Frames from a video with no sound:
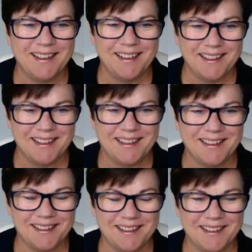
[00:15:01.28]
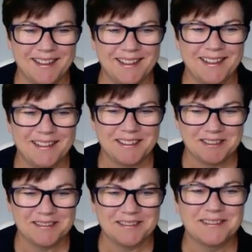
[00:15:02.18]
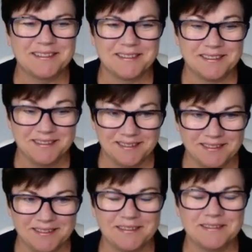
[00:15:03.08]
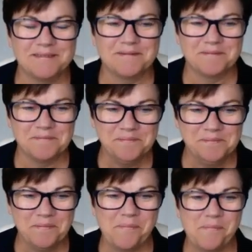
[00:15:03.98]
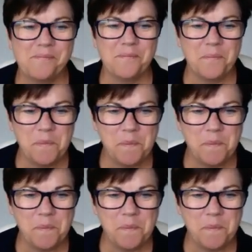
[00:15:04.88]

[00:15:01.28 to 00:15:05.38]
No words are spoken by the person on screen.